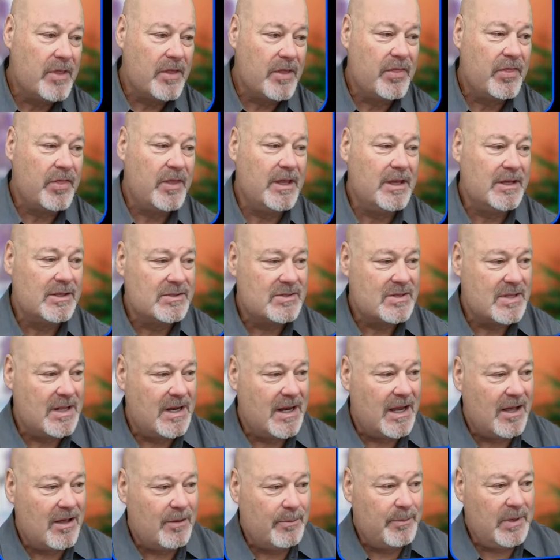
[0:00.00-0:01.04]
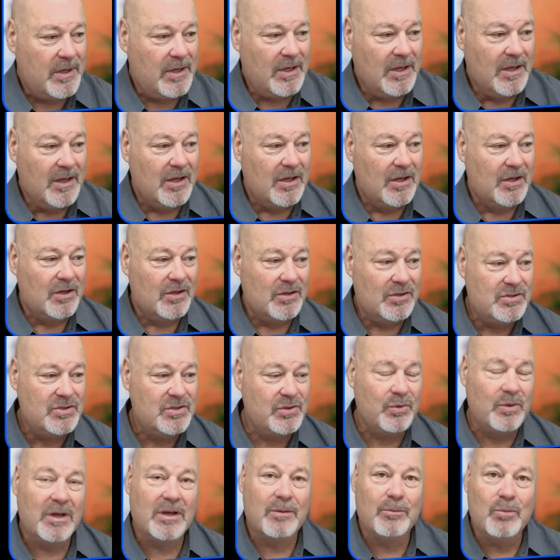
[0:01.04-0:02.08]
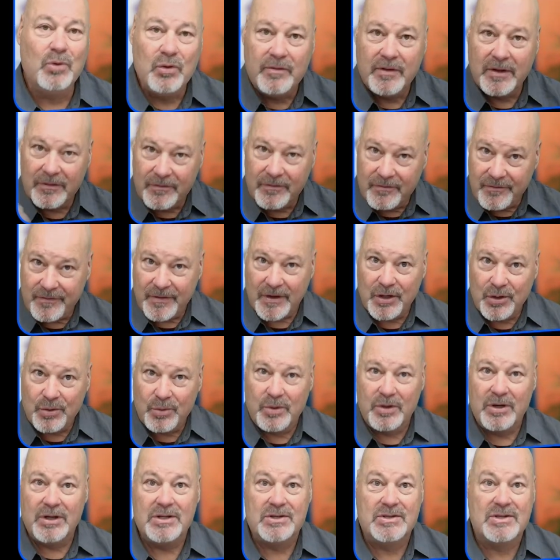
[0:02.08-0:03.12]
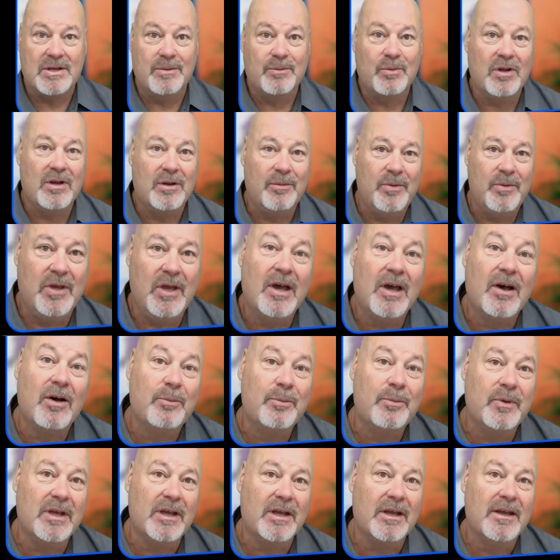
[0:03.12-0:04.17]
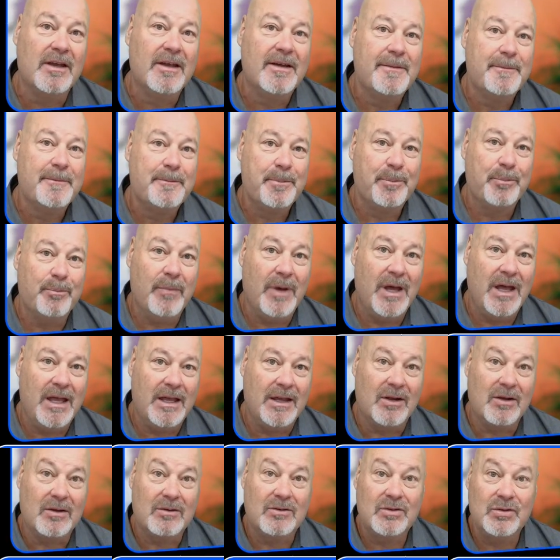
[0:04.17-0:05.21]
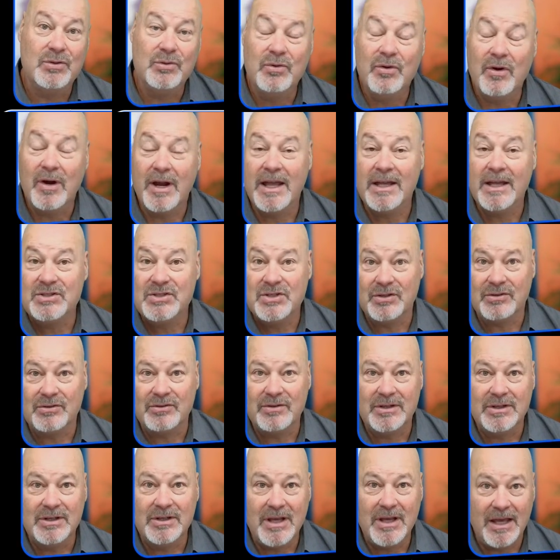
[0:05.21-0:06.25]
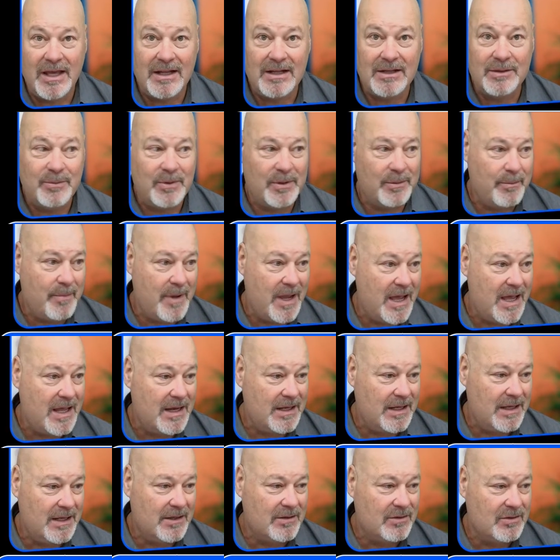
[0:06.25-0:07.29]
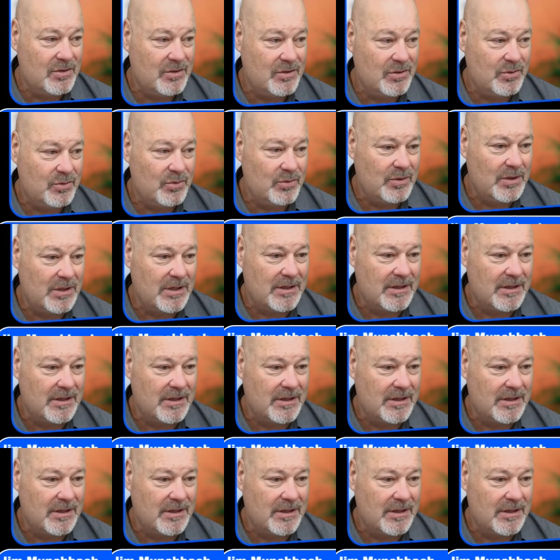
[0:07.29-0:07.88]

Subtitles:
the things that I'll be doing moving forward is I'm going to helping my two grandchildren, Caleb and Maddie, do